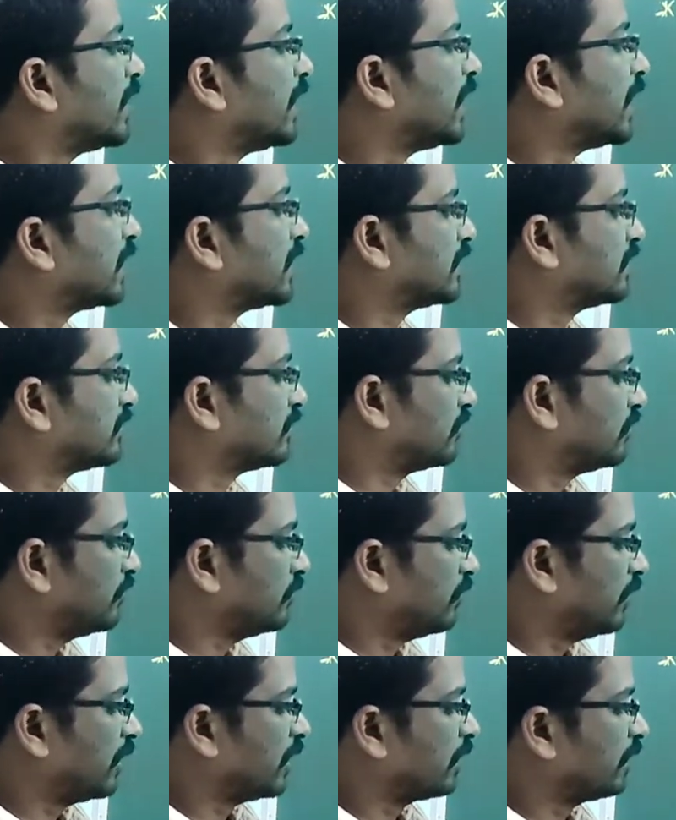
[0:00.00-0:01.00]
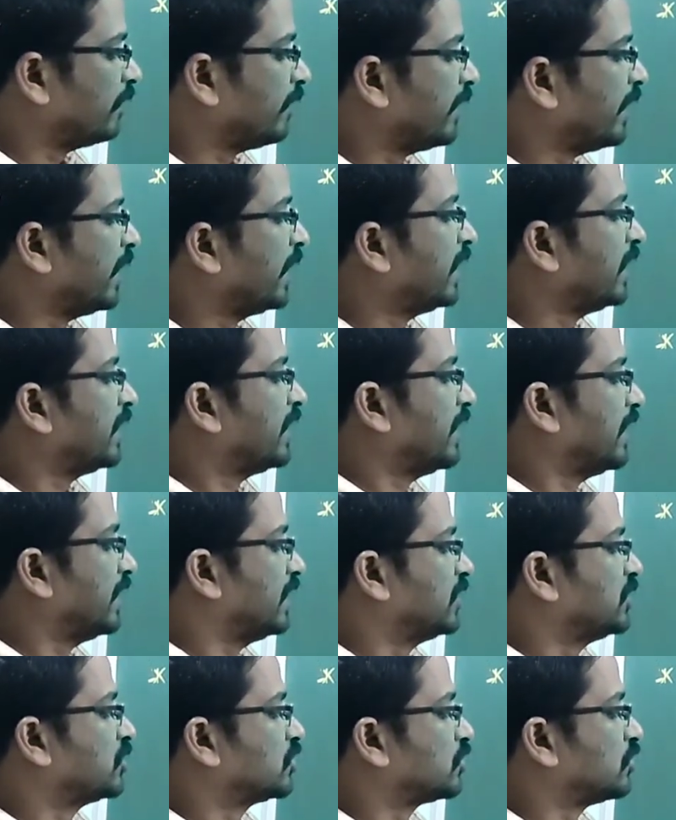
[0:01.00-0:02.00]
n you required,
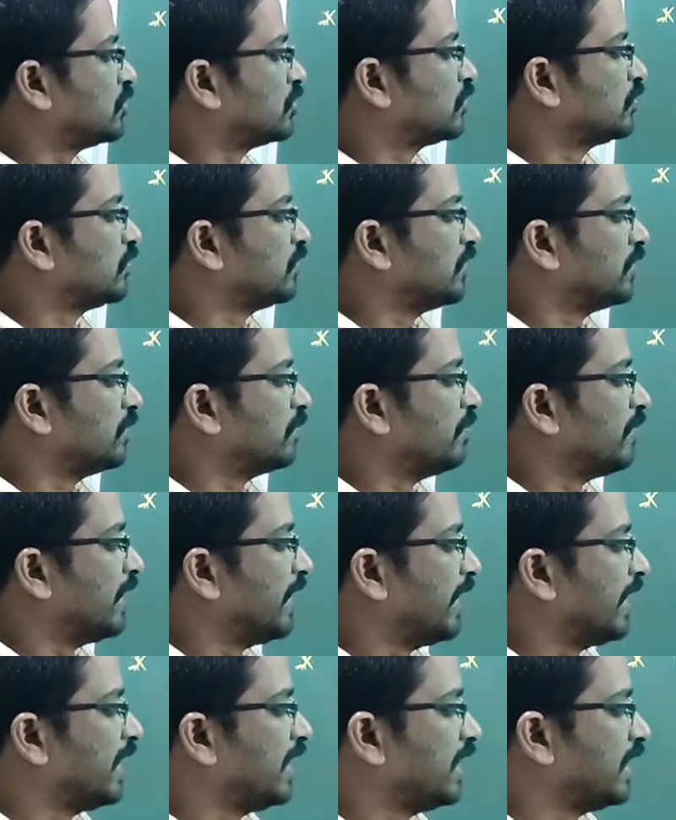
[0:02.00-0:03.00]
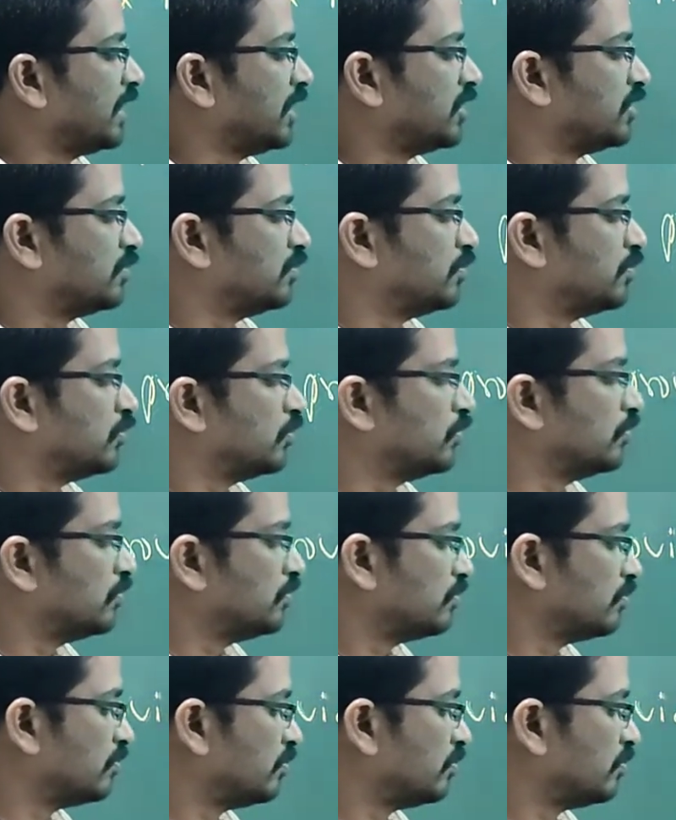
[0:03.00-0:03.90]
n is equal to E by h mu.